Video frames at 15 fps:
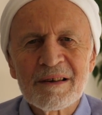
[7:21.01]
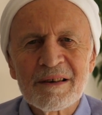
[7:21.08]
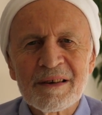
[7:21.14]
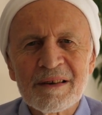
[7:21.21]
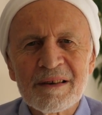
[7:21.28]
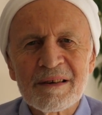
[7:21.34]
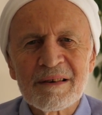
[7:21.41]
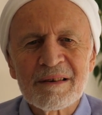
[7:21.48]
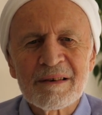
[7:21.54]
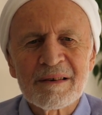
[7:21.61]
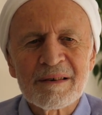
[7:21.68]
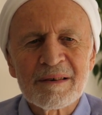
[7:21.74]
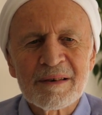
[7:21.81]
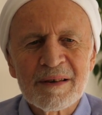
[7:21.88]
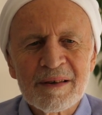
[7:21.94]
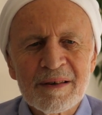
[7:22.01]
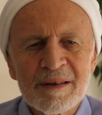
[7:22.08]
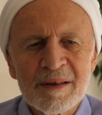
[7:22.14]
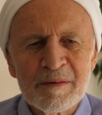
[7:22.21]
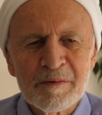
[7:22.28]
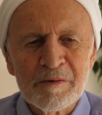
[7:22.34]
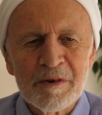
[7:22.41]
and
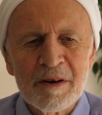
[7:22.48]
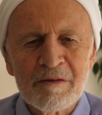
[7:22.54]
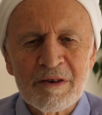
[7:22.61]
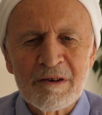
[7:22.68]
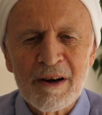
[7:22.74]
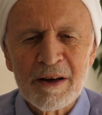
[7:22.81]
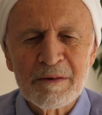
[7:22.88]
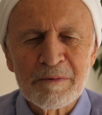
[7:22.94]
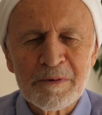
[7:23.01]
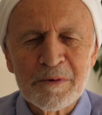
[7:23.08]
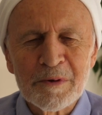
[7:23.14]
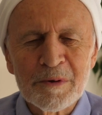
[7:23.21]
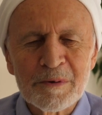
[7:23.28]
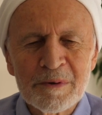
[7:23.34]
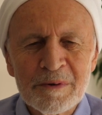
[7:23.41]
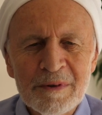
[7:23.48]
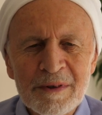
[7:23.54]
I'm forever grateful